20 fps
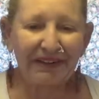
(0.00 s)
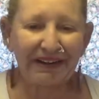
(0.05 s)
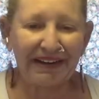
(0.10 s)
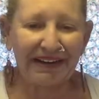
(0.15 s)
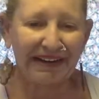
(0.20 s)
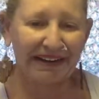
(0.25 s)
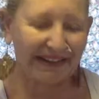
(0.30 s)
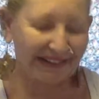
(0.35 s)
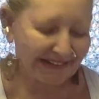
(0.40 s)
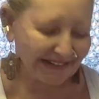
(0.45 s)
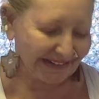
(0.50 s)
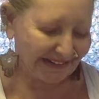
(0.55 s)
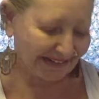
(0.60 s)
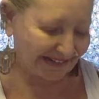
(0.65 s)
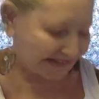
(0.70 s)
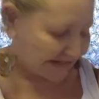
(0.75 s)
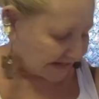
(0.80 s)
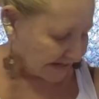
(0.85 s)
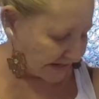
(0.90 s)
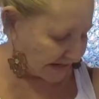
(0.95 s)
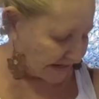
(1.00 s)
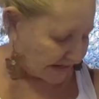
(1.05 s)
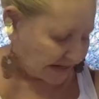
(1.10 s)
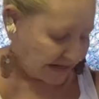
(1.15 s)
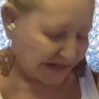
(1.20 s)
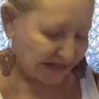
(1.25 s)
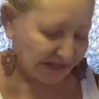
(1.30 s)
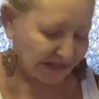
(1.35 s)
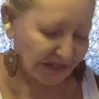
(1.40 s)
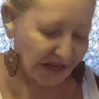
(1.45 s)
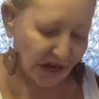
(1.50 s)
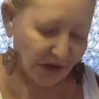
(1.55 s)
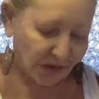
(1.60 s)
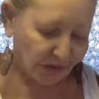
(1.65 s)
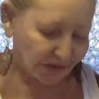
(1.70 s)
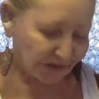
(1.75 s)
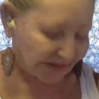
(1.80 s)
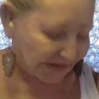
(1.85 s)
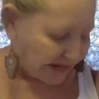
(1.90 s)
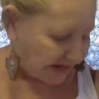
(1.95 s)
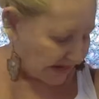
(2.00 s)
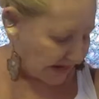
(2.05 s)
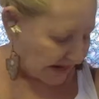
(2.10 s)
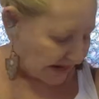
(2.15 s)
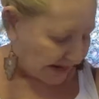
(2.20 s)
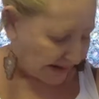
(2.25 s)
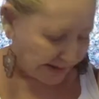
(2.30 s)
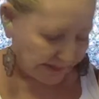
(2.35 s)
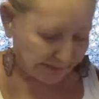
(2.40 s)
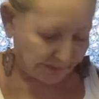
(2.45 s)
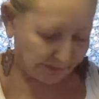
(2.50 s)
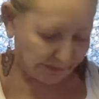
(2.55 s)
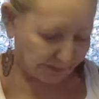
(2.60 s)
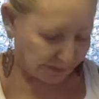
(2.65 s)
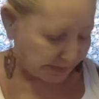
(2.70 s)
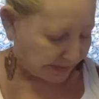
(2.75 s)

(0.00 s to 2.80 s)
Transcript: what an idiot. No, the um,